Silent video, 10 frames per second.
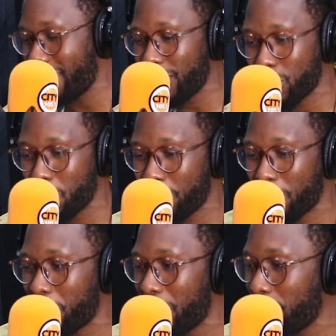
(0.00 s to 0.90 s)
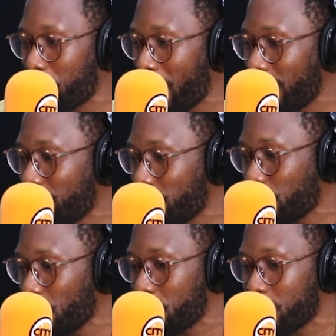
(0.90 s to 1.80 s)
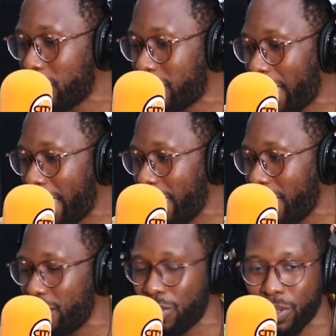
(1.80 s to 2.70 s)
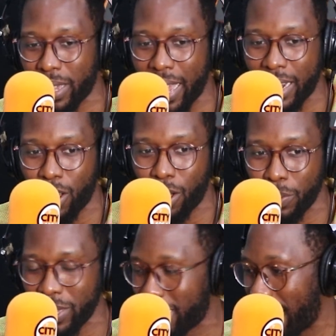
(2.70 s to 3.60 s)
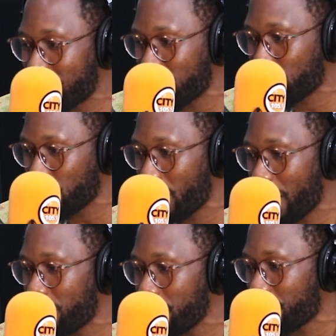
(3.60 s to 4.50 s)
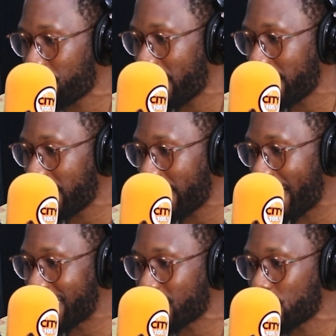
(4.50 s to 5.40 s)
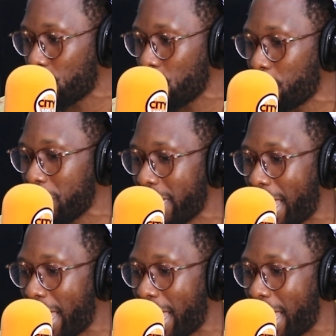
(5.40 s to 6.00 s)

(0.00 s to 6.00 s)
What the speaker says: Thank you so much for being part of the show today. You can always catch the show every Friday at 2 p.m.